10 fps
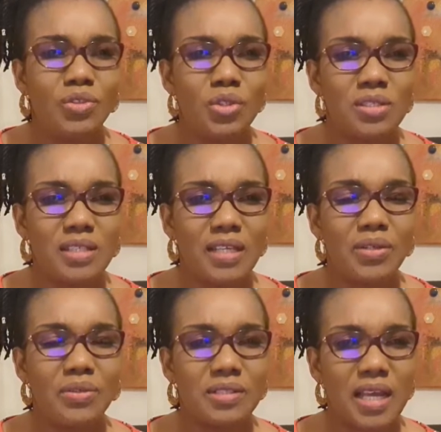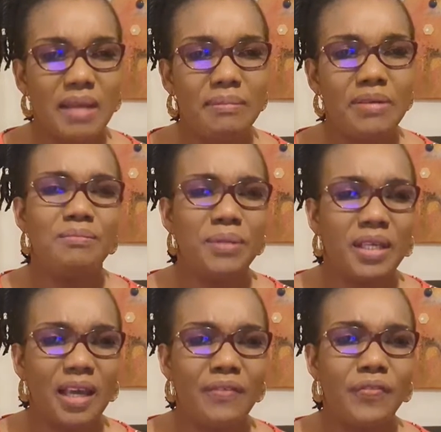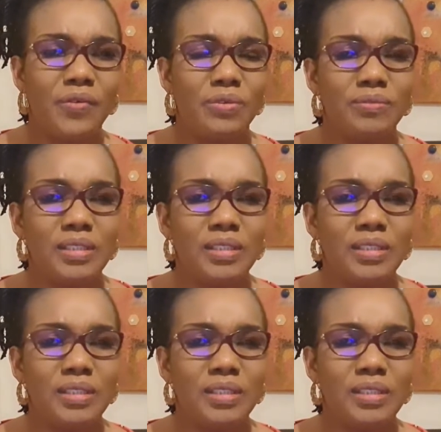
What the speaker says: Just take your time and be careful.